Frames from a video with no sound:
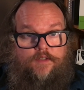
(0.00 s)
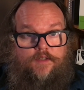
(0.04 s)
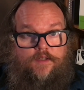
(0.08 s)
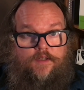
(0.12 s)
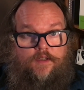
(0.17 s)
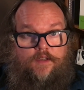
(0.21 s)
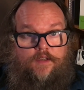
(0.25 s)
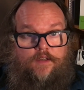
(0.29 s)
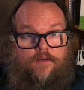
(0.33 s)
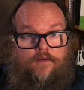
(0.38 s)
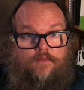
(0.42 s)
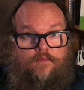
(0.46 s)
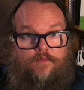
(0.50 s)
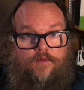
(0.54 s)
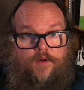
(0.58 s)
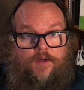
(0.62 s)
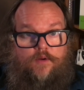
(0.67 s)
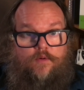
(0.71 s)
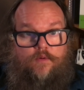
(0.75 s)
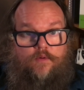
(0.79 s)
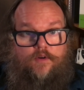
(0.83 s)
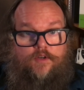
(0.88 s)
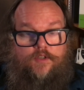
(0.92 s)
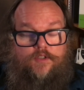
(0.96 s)
and
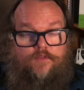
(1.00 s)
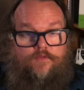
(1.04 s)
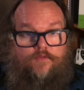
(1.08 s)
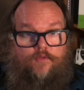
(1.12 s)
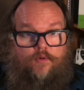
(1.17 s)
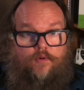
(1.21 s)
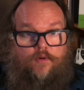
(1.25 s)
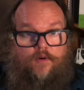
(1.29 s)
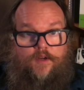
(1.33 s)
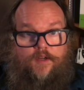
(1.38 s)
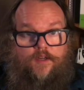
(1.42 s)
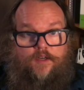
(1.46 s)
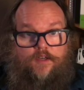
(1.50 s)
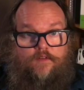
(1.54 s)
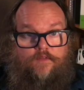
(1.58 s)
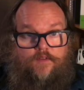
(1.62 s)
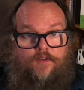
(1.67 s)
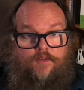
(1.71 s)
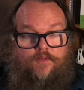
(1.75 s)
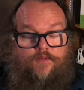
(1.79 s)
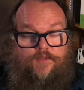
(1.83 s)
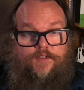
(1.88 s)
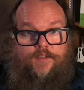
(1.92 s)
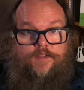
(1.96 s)
recourse for
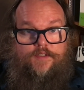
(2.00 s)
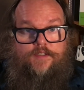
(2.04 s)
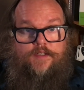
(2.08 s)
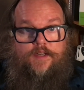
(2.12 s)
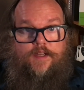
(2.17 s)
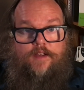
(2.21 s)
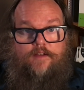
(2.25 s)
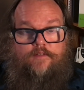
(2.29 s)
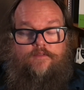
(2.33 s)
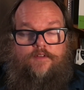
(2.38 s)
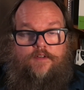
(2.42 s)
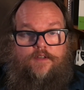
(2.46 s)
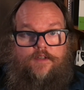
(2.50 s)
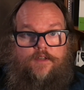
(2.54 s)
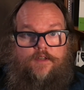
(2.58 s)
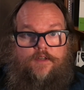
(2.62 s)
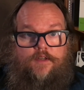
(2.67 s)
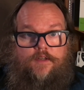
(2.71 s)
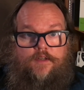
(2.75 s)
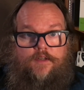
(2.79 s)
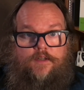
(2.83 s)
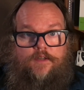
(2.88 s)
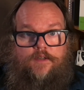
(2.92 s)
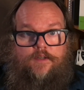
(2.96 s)
individuals and staff.
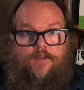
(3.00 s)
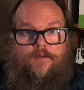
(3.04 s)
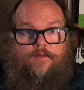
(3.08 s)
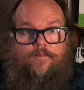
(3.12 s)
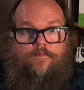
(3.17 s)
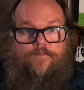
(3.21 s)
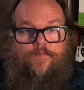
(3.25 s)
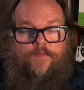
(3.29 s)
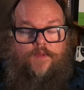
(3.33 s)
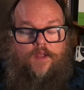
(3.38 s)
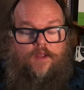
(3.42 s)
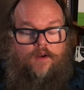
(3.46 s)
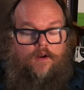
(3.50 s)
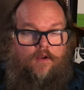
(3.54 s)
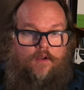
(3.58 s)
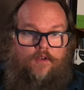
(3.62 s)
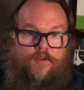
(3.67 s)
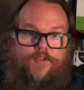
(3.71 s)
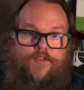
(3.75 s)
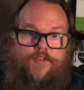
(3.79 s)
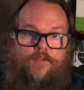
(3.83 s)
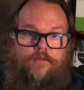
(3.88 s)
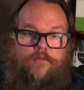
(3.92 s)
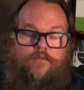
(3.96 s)
I'd
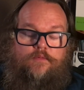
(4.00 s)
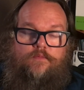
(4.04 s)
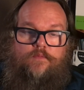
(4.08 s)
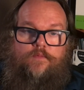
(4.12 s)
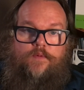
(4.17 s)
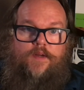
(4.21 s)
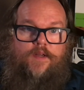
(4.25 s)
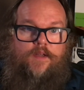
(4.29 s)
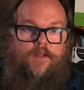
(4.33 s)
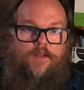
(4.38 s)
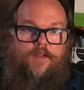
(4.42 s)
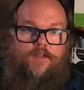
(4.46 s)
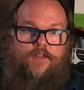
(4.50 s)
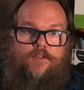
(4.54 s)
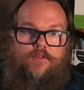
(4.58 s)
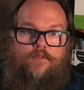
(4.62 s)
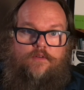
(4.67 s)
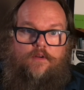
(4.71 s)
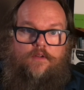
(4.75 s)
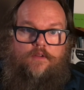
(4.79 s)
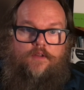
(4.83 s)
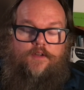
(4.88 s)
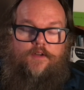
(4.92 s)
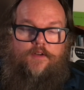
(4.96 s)
also really
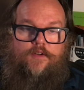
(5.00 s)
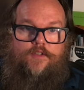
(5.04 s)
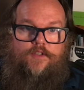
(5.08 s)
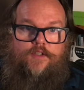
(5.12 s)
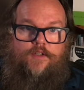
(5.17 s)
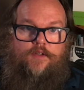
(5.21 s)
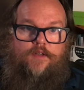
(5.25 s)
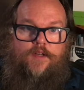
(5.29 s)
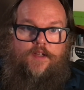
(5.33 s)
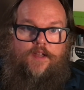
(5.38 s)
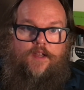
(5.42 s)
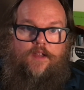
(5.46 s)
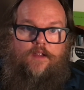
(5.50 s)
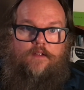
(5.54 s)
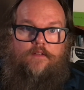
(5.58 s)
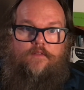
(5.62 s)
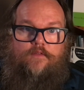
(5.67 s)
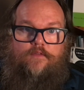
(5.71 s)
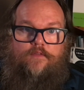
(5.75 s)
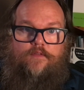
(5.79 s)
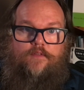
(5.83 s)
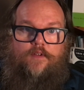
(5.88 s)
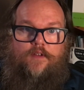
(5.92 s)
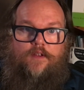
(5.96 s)
strongly urge you to
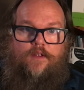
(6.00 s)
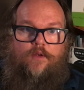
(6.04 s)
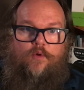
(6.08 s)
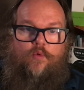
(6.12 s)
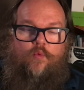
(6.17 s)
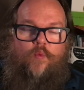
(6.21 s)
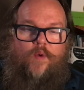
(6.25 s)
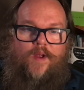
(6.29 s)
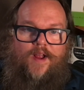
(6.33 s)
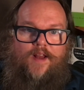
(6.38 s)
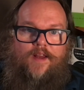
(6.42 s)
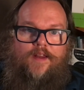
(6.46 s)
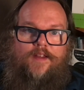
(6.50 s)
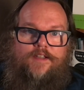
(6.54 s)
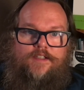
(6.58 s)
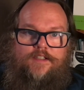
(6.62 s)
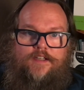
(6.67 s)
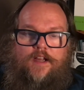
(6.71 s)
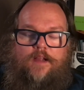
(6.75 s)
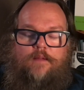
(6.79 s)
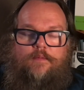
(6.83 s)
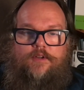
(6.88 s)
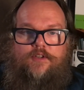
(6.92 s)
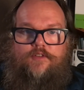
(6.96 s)
have a
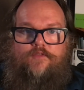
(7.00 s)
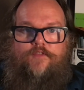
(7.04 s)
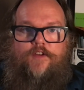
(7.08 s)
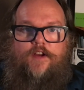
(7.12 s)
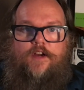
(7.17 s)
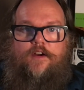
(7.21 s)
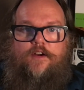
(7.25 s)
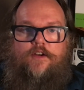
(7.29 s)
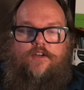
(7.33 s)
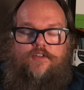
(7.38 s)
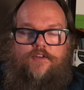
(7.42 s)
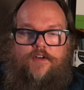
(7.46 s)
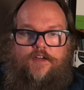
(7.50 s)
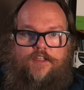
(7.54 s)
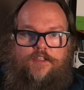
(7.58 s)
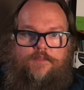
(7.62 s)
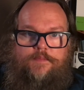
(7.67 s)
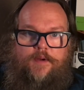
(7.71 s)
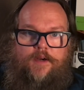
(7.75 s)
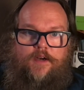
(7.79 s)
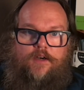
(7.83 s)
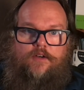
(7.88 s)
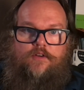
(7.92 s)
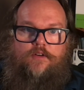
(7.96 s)
well-established, fair and
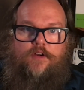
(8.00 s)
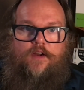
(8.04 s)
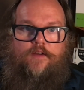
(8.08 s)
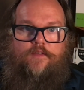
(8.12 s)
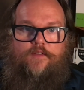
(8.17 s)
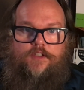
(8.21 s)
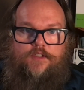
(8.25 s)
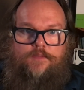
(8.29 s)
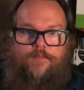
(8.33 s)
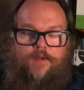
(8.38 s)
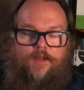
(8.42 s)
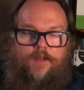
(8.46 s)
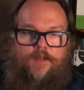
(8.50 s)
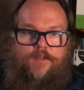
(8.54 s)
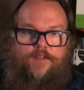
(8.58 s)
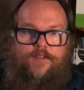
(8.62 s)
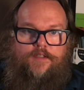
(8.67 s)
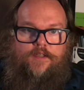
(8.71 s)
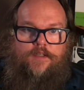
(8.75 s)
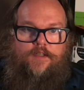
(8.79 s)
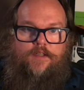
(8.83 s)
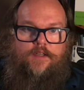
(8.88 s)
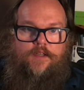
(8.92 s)
transparent grievance policy,